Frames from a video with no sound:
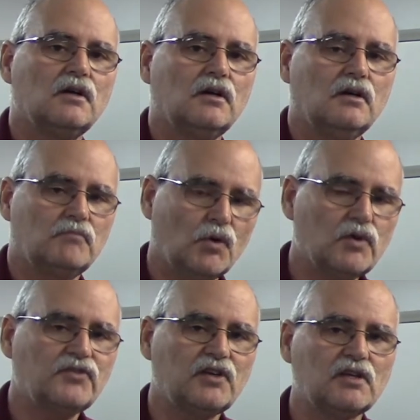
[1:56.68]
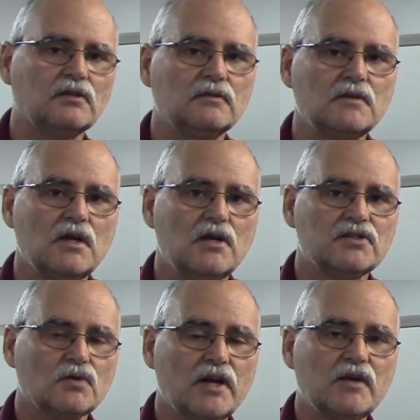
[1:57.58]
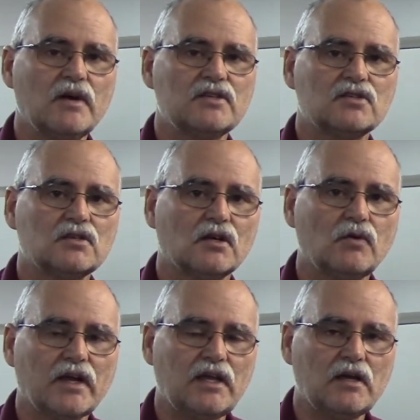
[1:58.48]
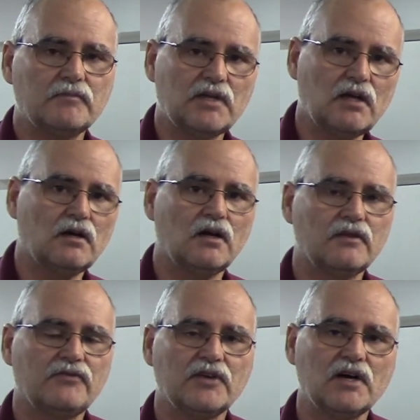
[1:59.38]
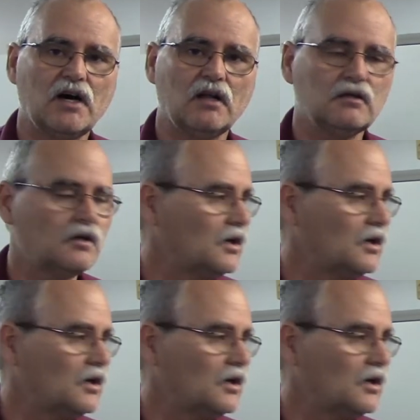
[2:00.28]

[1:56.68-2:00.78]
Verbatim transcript: Uh, but we'll see. So anyway, just a quickie update on the Fadal.